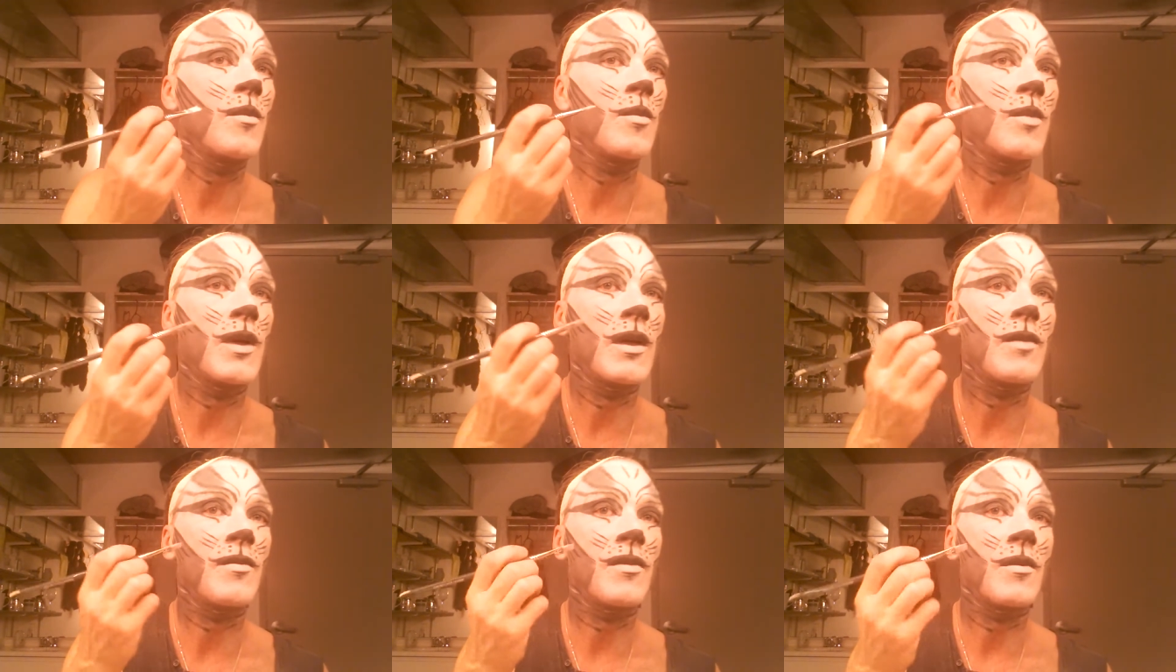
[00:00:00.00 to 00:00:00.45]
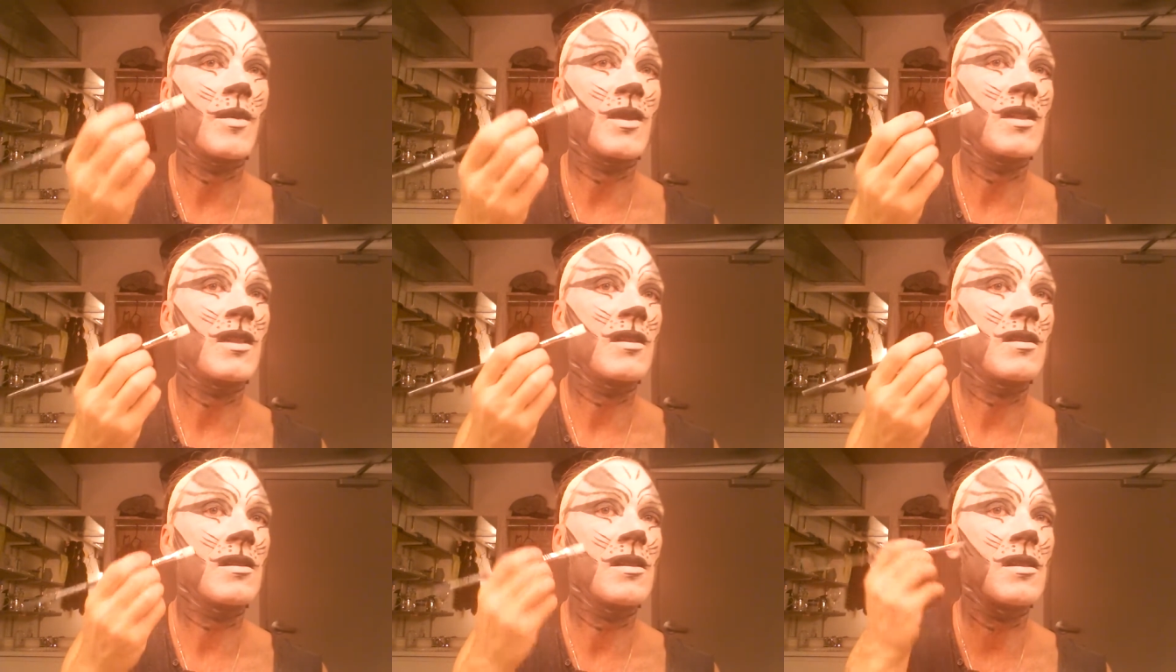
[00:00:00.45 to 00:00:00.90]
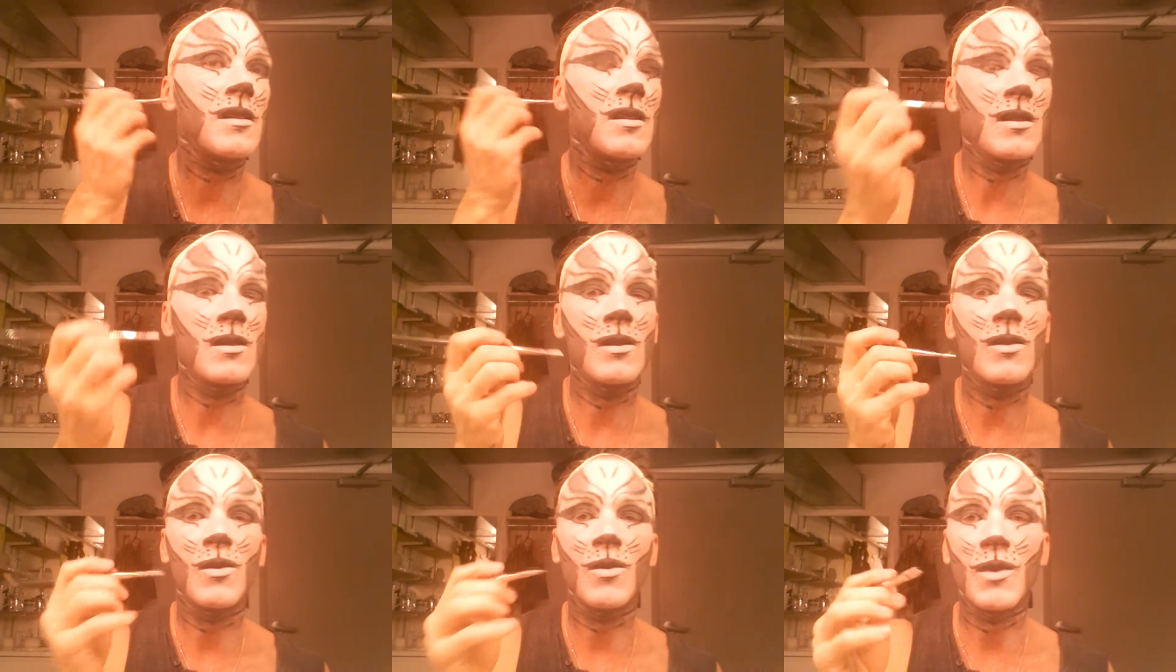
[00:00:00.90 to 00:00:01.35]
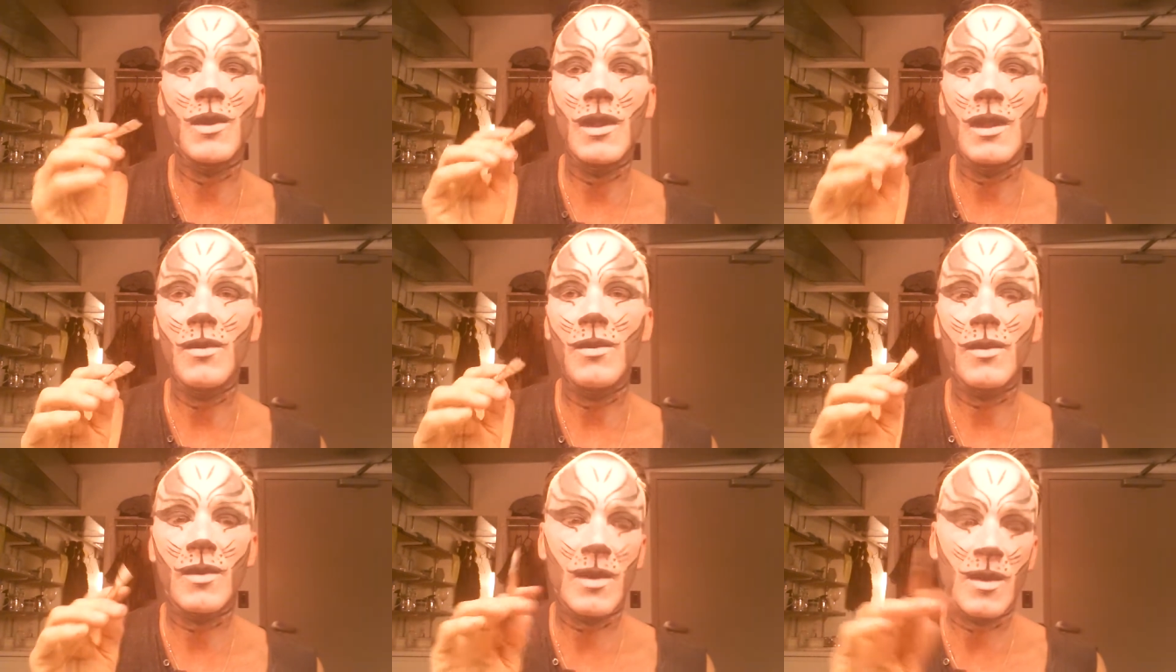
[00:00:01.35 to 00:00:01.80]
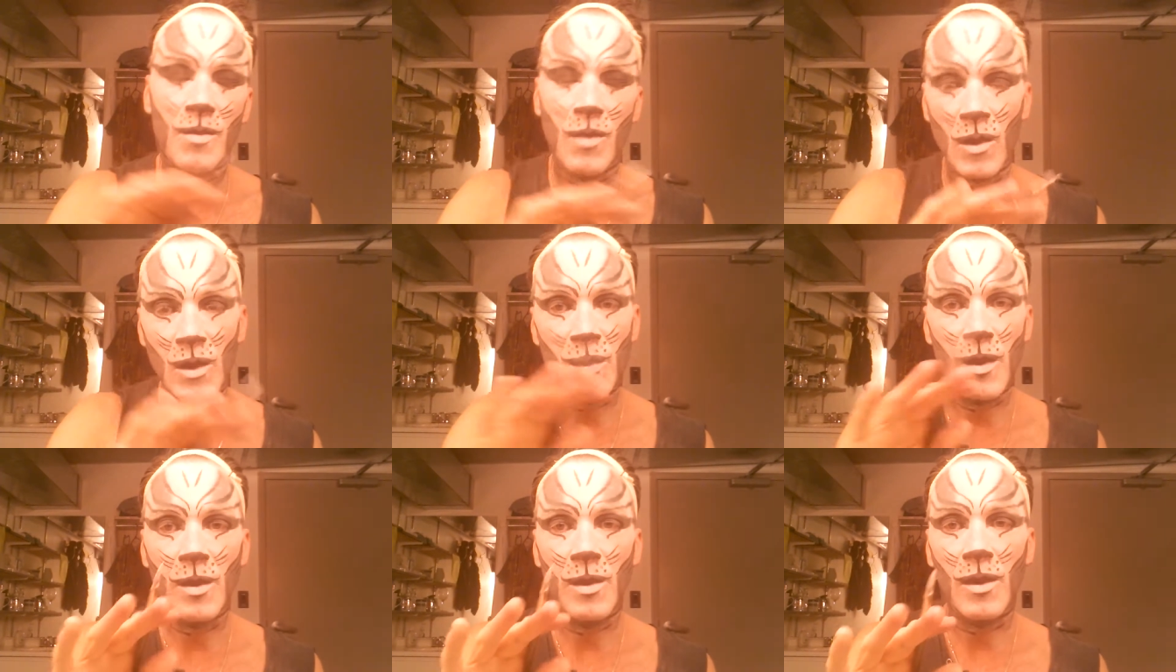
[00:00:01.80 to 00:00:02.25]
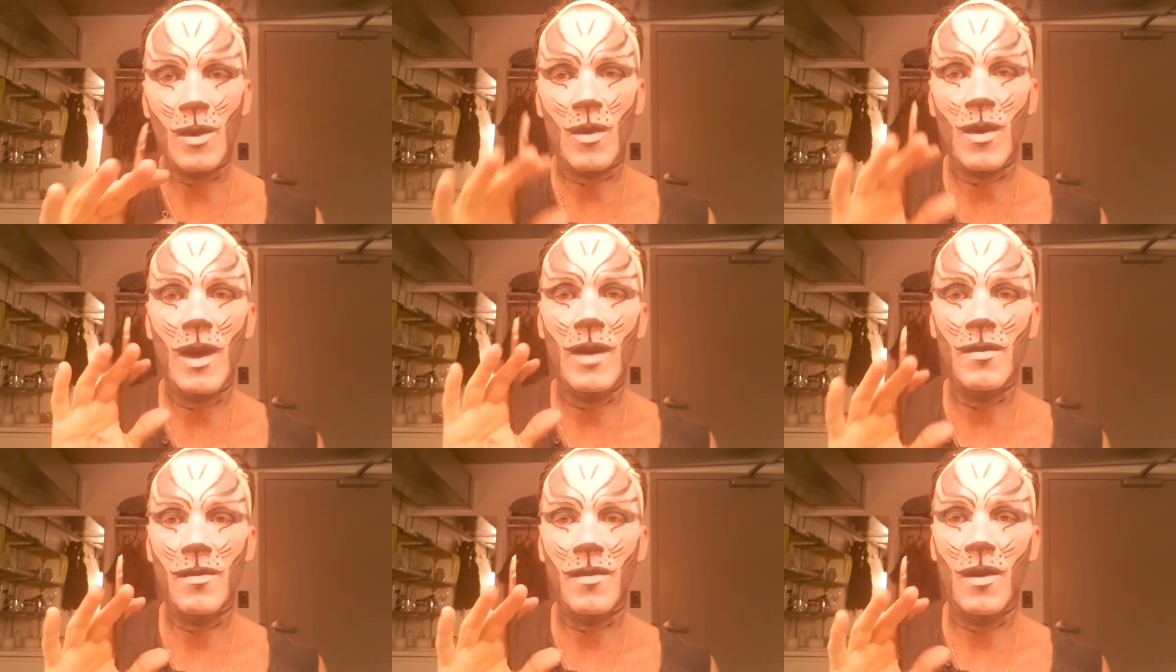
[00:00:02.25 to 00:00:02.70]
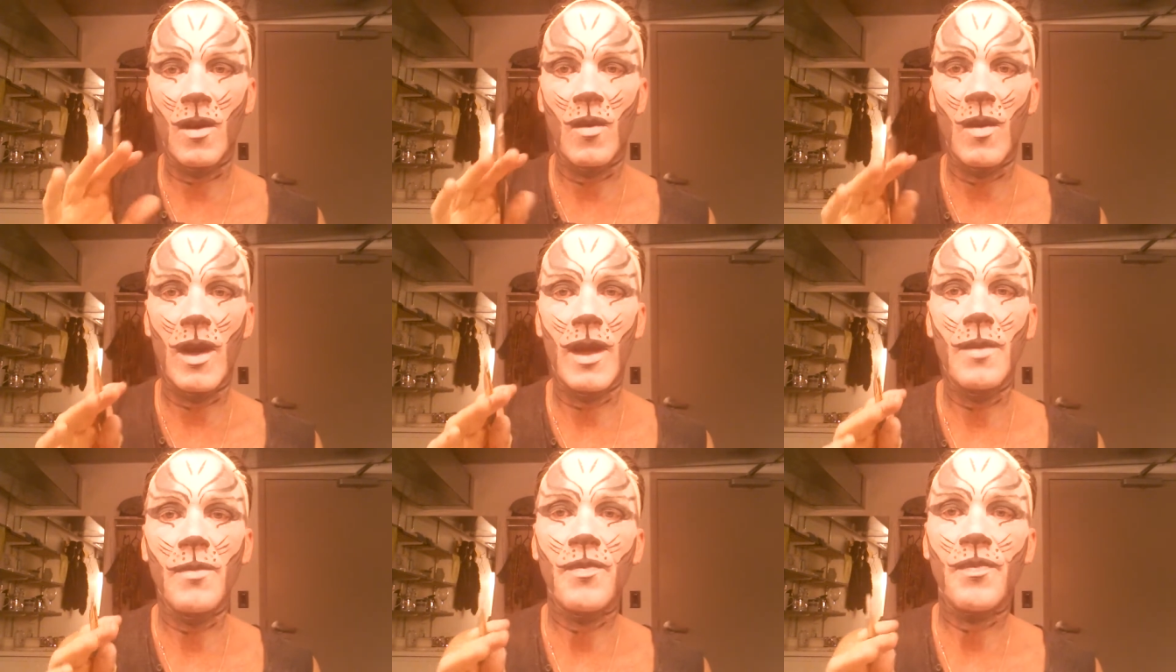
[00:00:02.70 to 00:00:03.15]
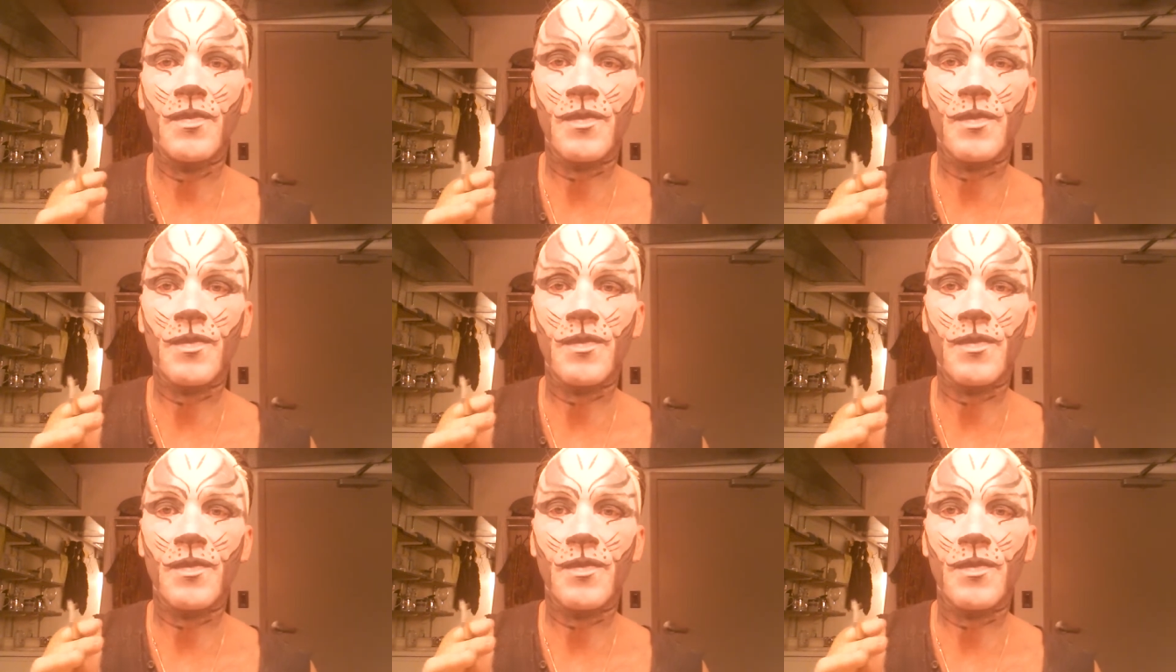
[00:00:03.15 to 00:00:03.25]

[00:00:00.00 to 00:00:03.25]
but from a distance, and because most people are quite far away